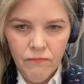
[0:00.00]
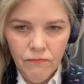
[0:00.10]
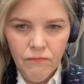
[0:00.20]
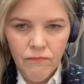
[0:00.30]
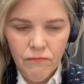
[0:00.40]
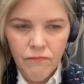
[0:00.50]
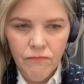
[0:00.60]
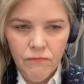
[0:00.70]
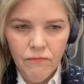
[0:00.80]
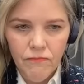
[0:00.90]

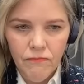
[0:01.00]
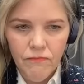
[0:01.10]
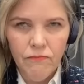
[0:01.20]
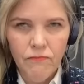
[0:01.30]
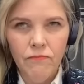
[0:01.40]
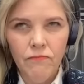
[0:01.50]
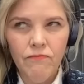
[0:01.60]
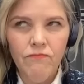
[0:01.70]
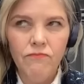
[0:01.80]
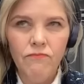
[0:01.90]

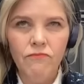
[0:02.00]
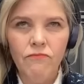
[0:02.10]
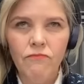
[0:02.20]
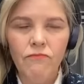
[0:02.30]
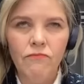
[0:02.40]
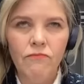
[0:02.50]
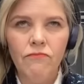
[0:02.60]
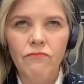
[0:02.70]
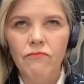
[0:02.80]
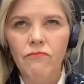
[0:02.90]

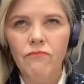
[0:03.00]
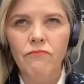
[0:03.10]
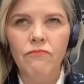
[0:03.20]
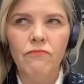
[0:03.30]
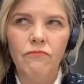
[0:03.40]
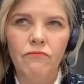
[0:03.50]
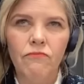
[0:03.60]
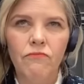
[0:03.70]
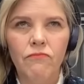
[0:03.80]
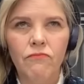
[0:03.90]

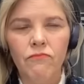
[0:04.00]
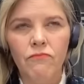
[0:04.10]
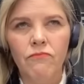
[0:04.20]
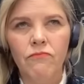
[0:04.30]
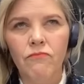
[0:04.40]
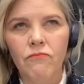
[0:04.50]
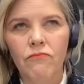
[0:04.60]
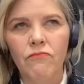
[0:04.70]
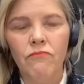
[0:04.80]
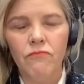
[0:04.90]

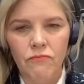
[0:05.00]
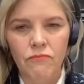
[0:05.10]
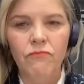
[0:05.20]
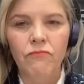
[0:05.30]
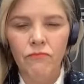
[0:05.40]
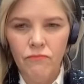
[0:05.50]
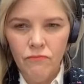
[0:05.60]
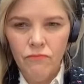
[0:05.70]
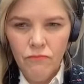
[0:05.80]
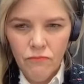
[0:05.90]

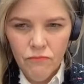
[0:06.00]
(silent)